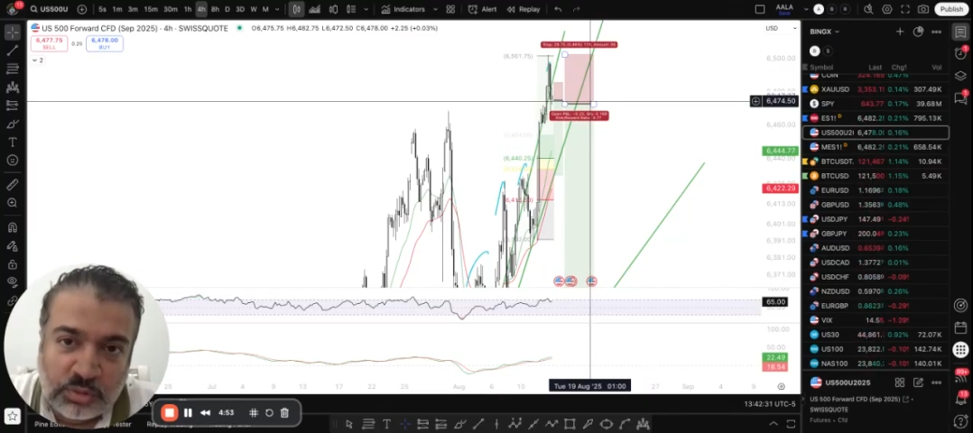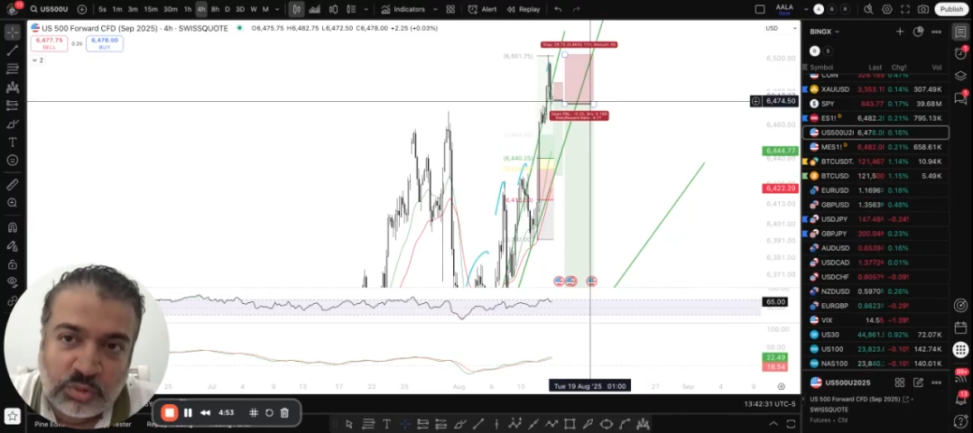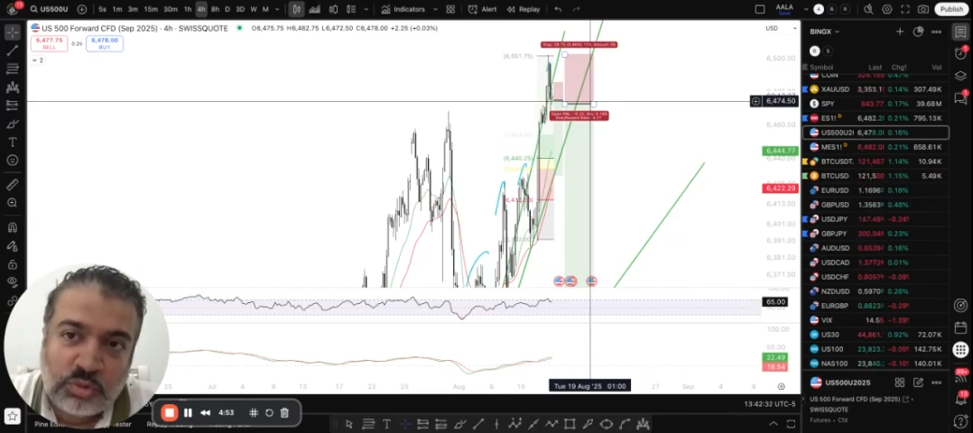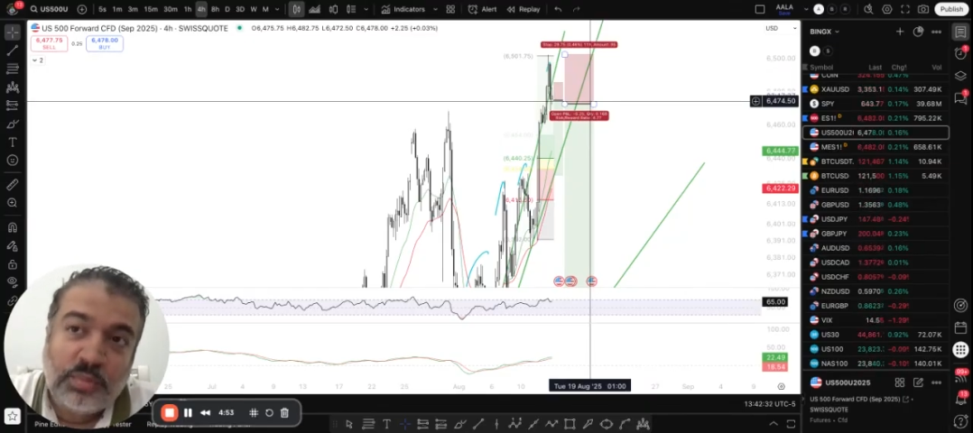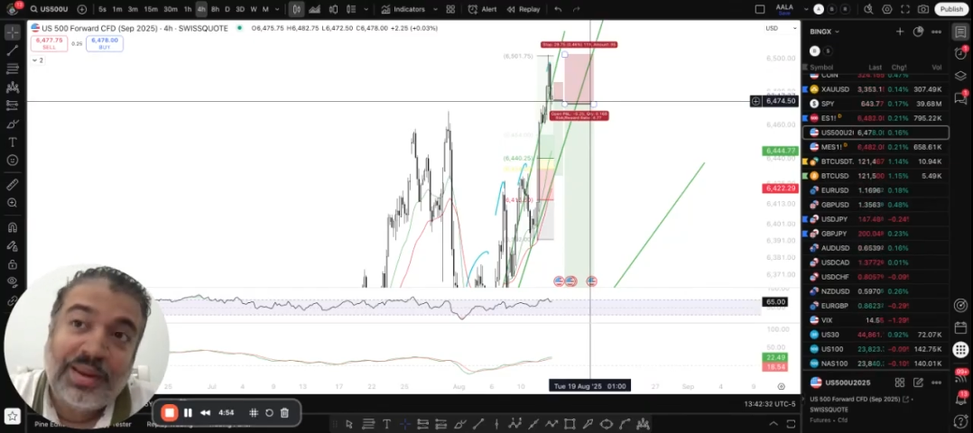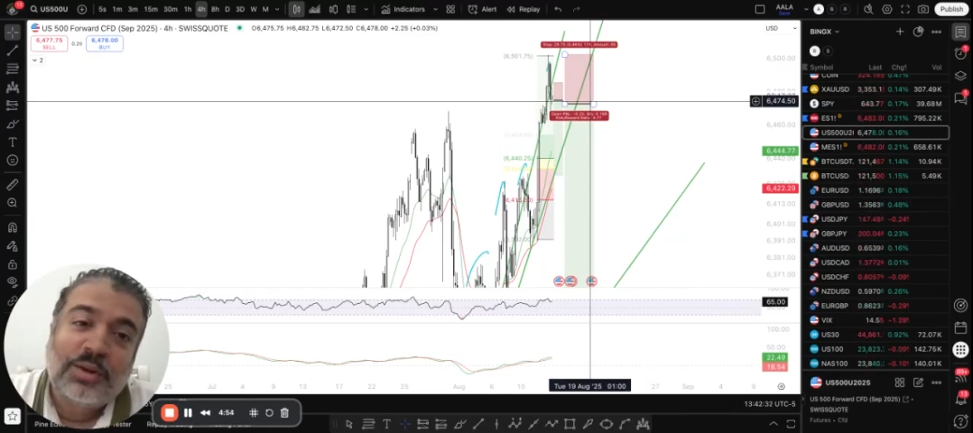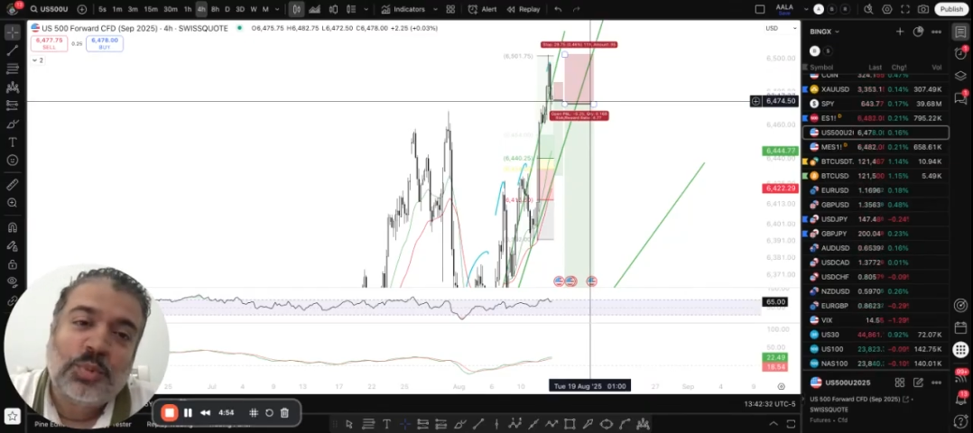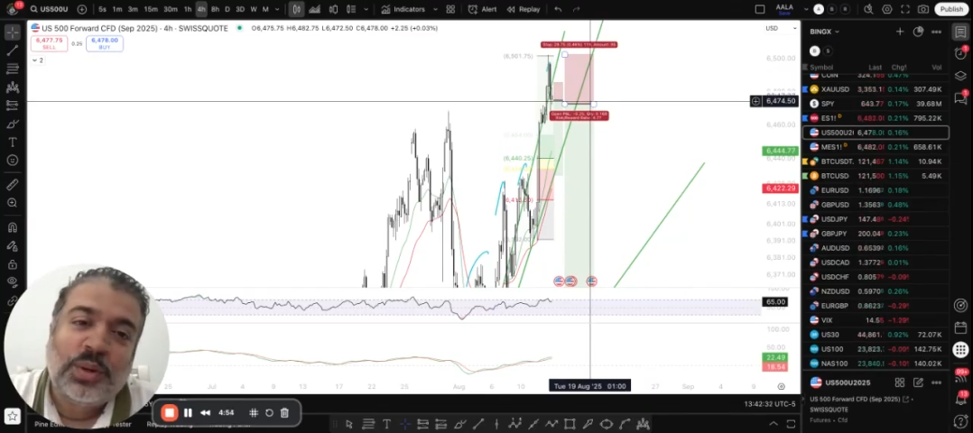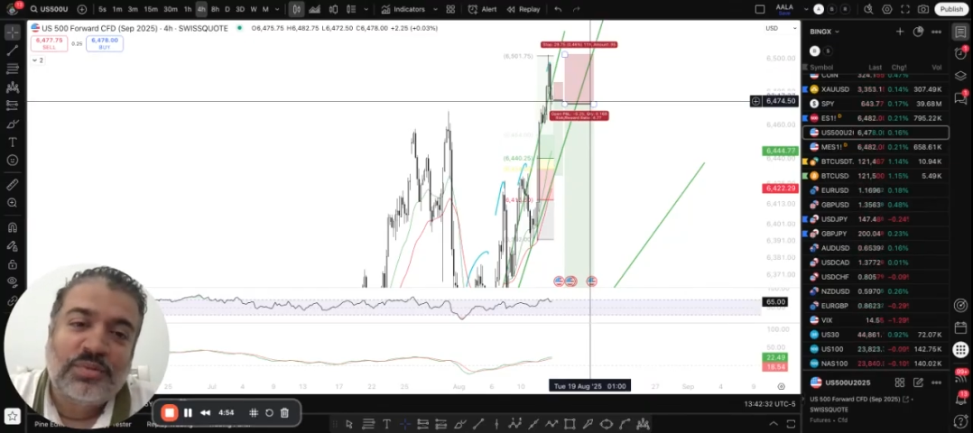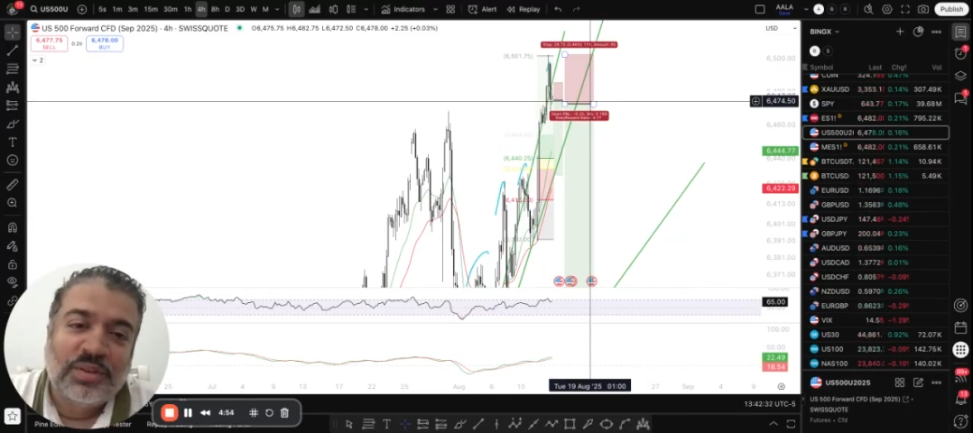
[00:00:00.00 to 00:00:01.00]
so you make
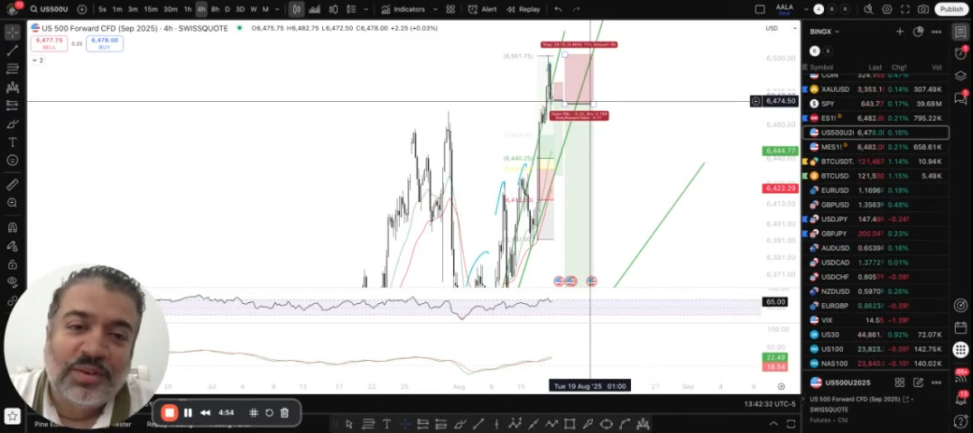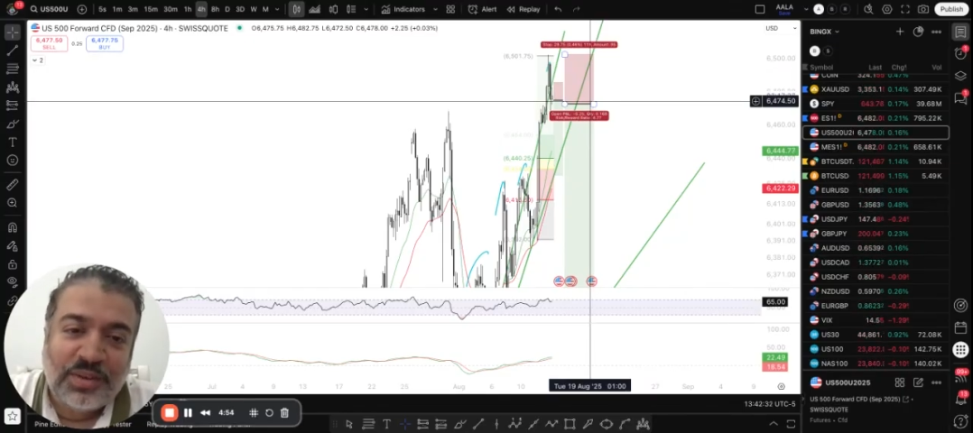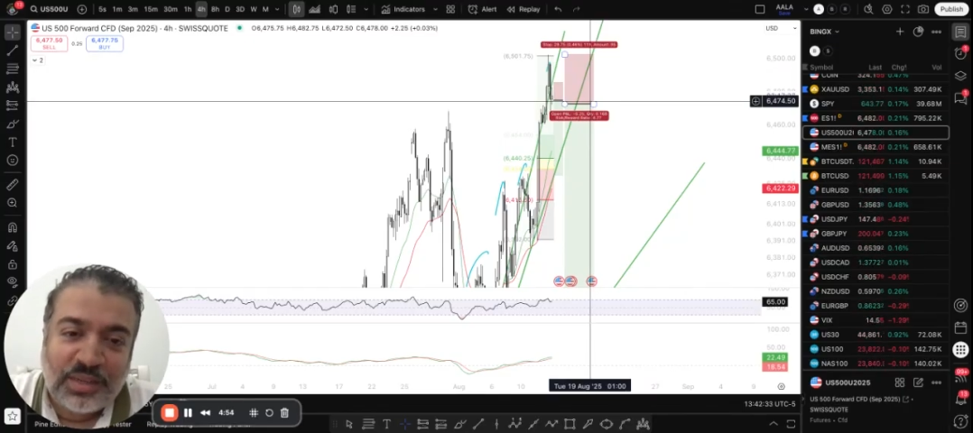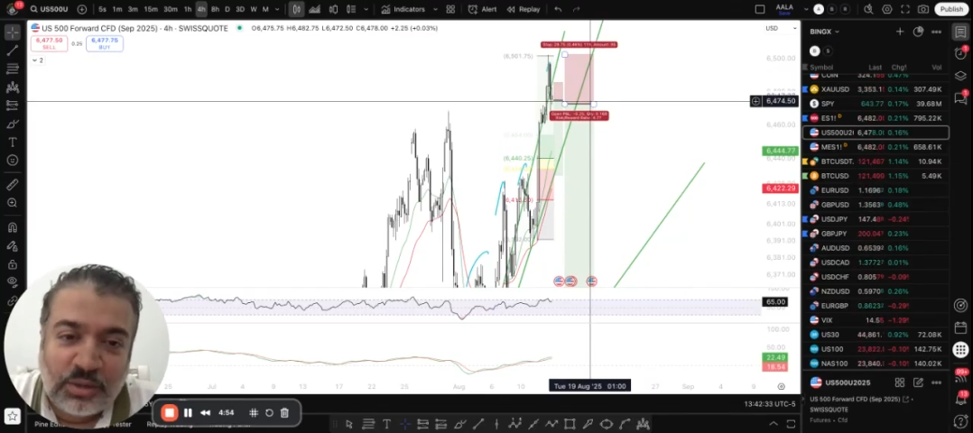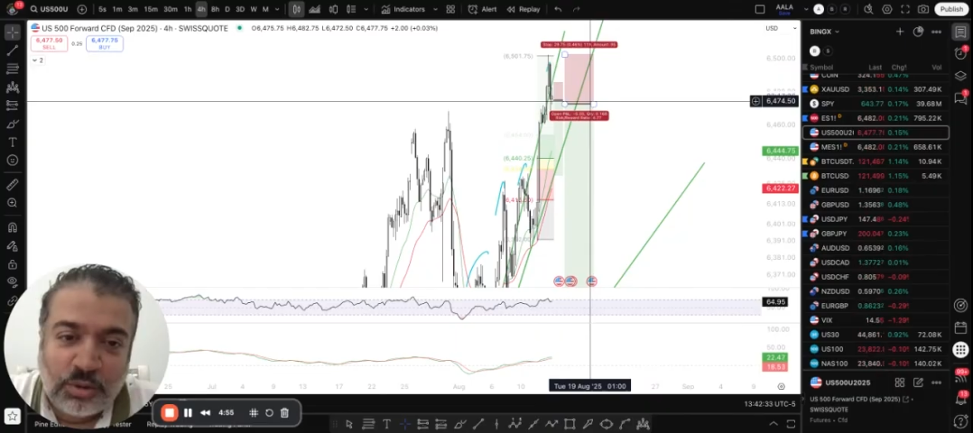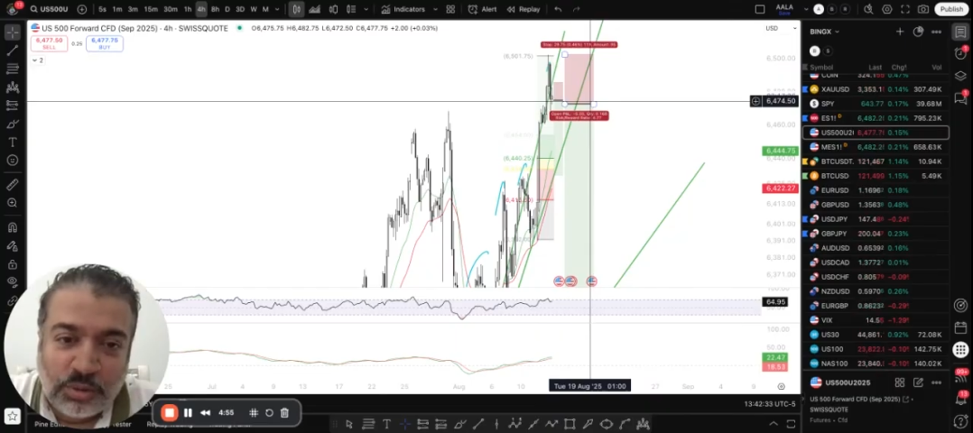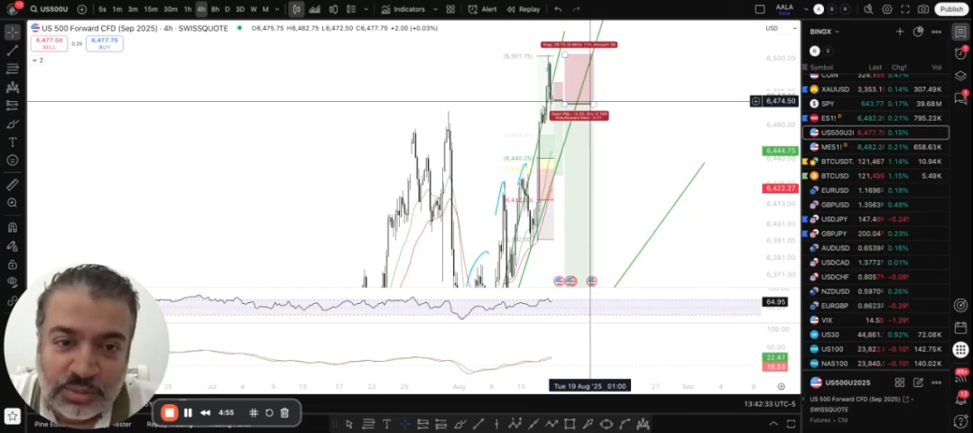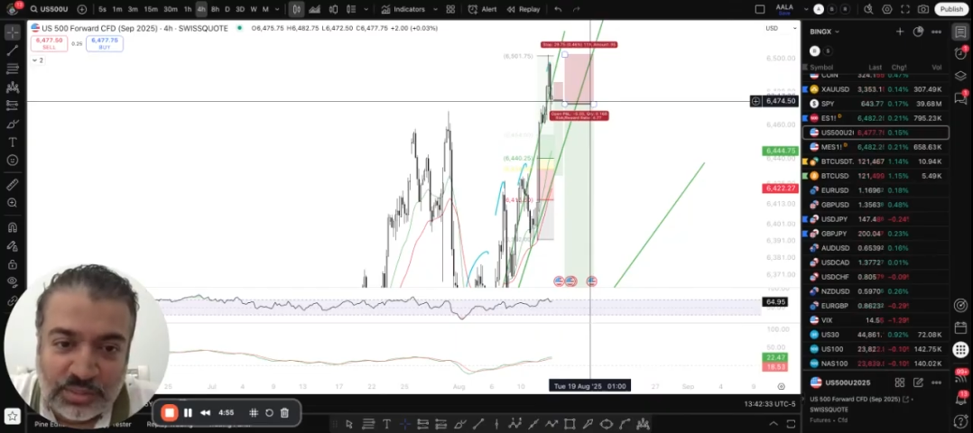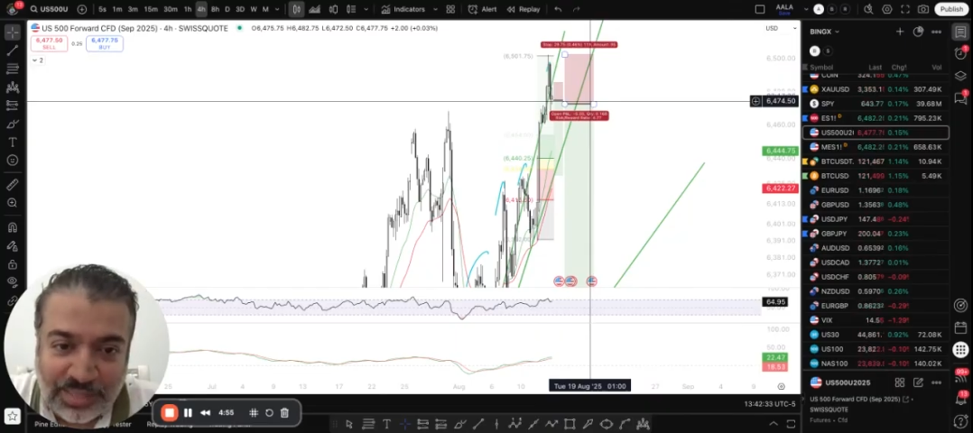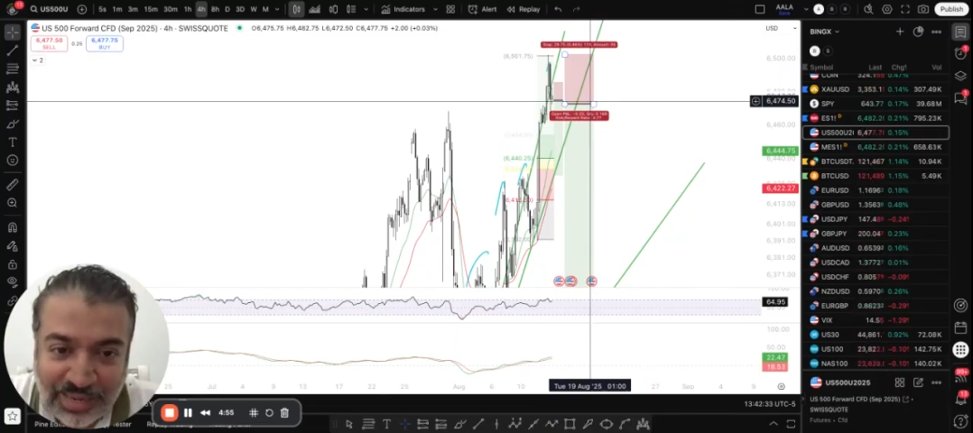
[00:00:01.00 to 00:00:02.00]
$2,500